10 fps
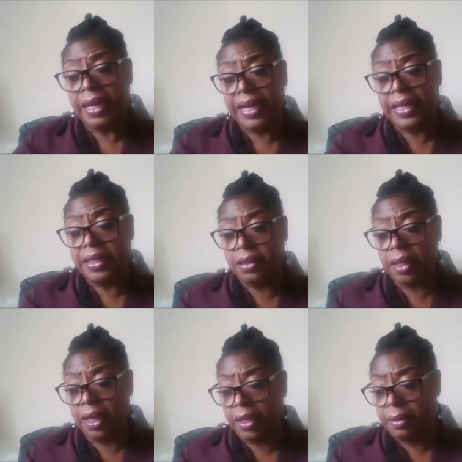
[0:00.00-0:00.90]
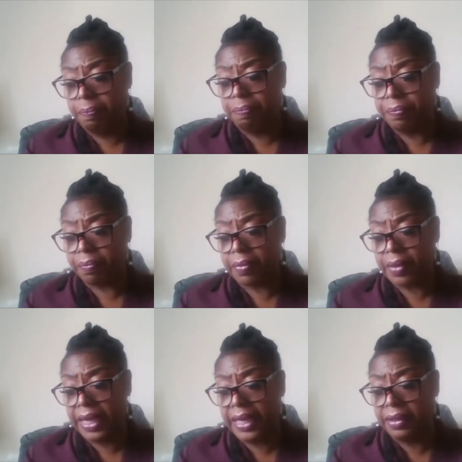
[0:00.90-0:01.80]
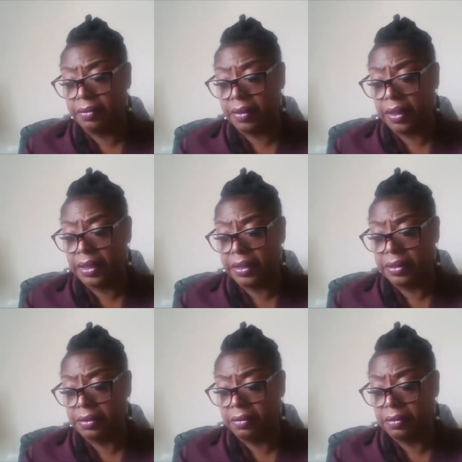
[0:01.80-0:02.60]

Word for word: in um, in uh,